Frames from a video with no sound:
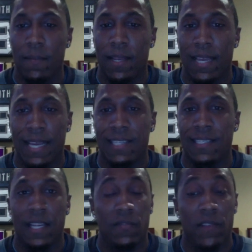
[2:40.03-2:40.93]
And like I
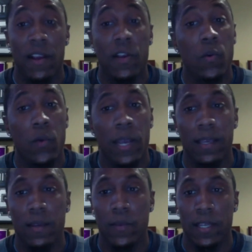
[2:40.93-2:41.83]
said, it's very quick.
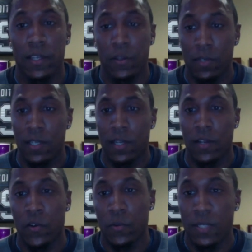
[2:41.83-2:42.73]
We can do this in a
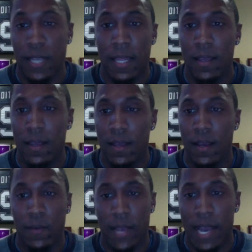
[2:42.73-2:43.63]
group setting.
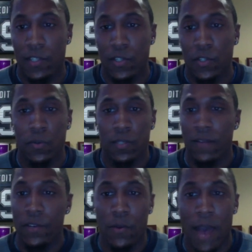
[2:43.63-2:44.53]
We actually do it with
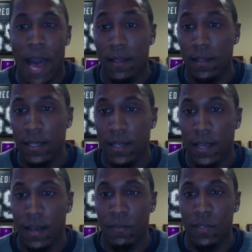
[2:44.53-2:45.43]
every new athlete that
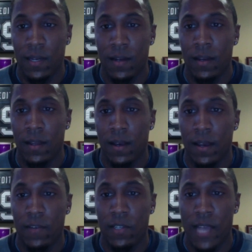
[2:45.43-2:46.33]
comes in on
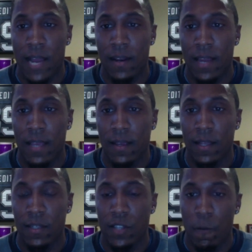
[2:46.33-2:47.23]
every Saturday.
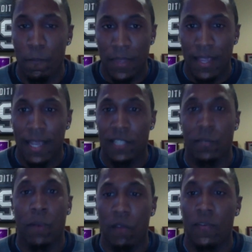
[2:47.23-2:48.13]
And so it's
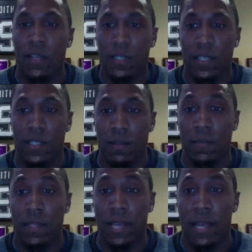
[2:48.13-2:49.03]
a perfect
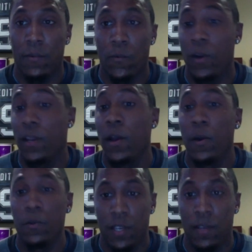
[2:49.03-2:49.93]
system that one
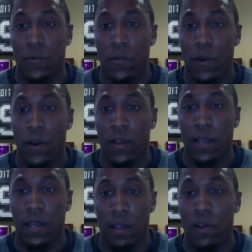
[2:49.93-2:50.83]
coach can work
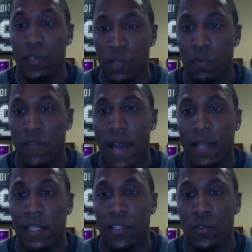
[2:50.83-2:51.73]
a large group of
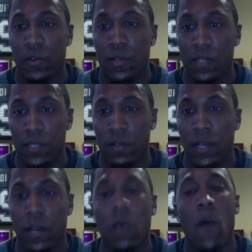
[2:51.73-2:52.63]
athletes through and still
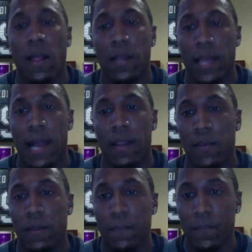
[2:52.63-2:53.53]
get quality out of
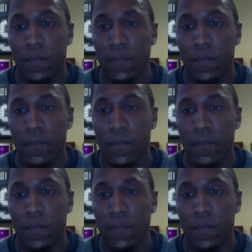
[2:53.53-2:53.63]
it.